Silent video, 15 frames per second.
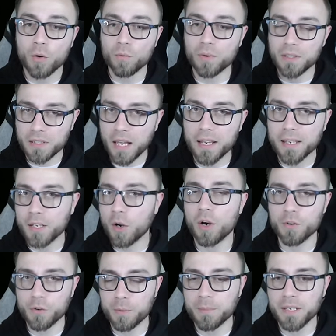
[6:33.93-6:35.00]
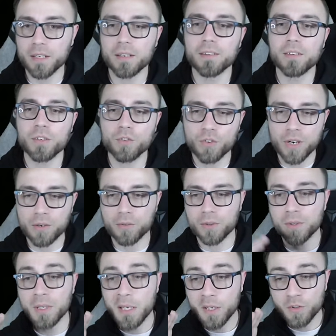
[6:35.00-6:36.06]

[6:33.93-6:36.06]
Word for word: relying on your minions in general.